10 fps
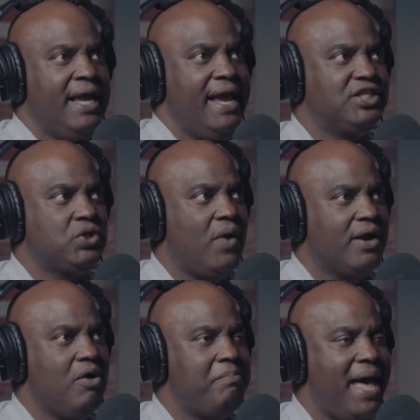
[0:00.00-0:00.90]
And so I
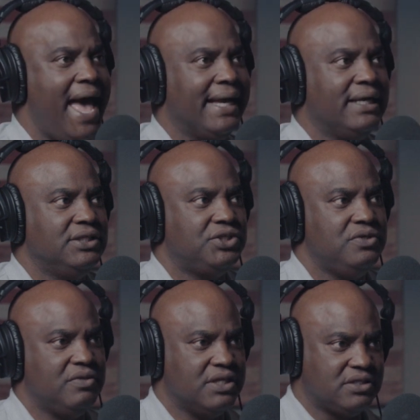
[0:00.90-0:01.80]
go back
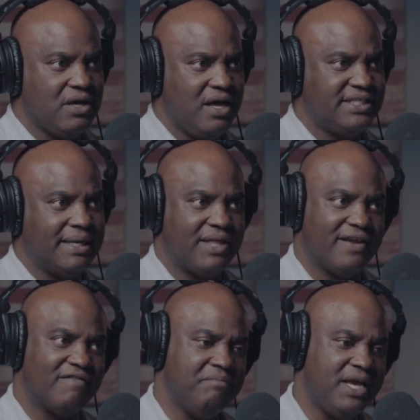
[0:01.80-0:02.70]
to this concept that
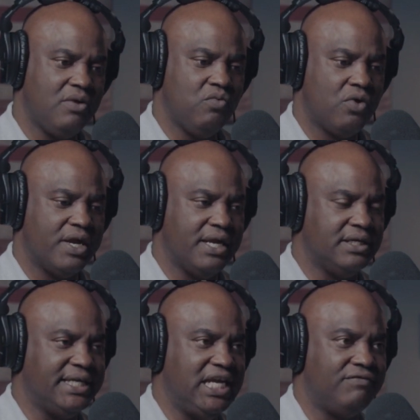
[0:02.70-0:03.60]
if men were
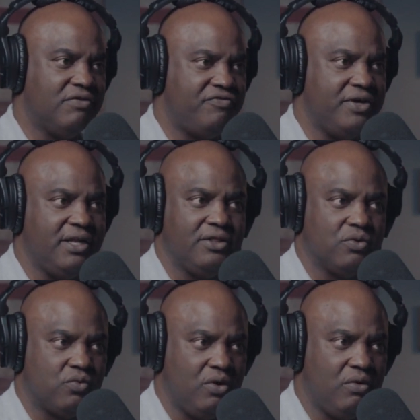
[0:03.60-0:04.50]
indeed fulfilling the
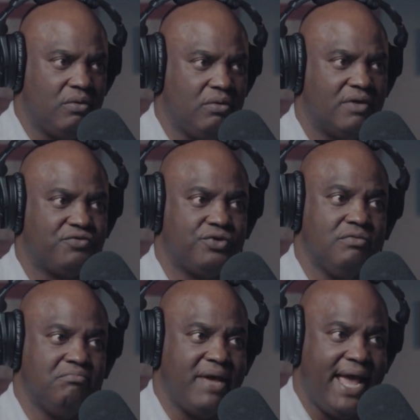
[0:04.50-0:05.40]
role of true
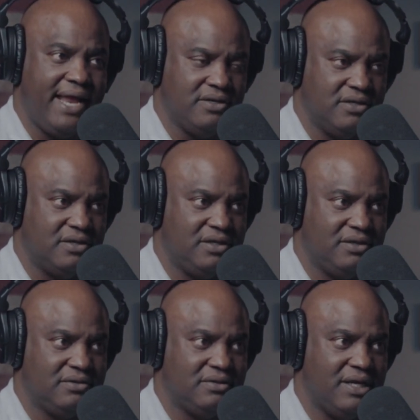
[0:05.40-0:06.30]
manhood
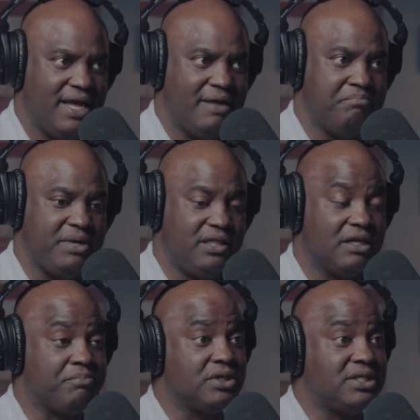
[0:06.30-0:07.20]
and being
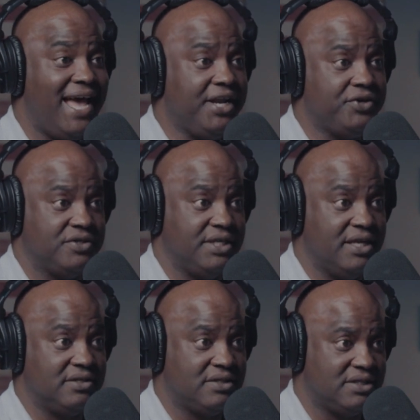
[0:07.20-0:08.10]
the protectors
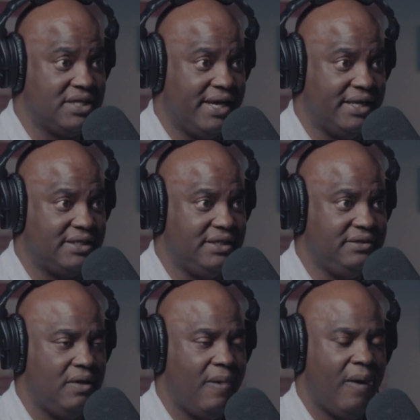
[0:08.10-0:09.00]
in society
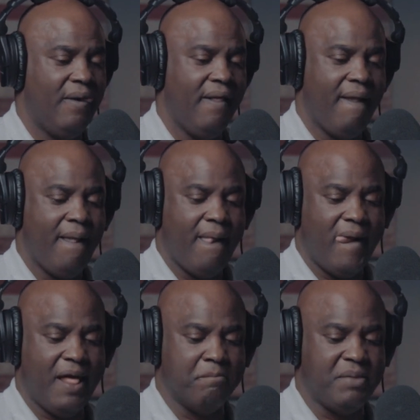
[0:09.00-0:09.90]

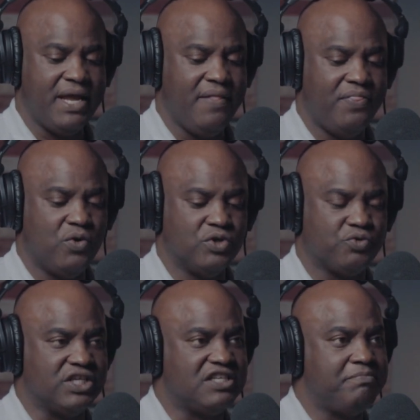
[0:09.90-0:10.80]
and being those
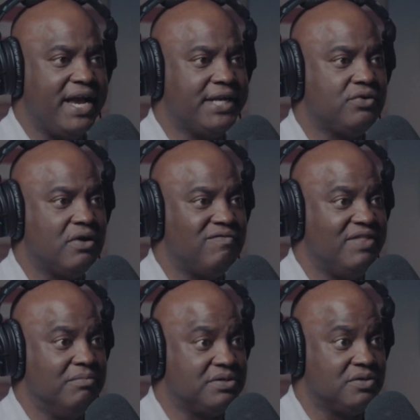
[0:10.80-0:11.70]
respecter of
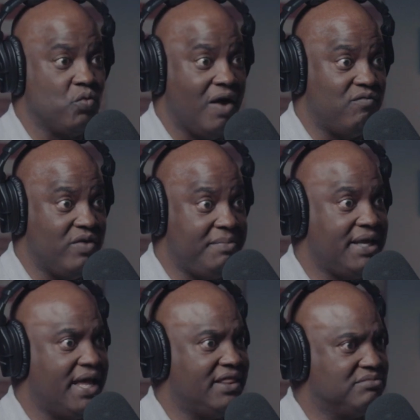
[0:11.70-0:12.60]
women
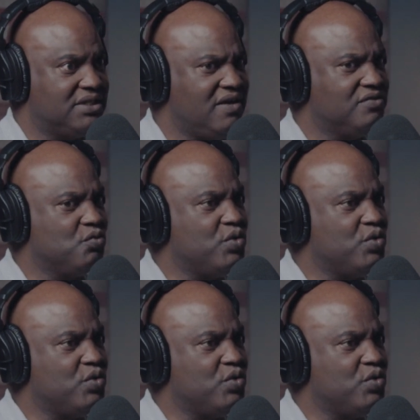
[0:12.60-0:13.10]
and themselves,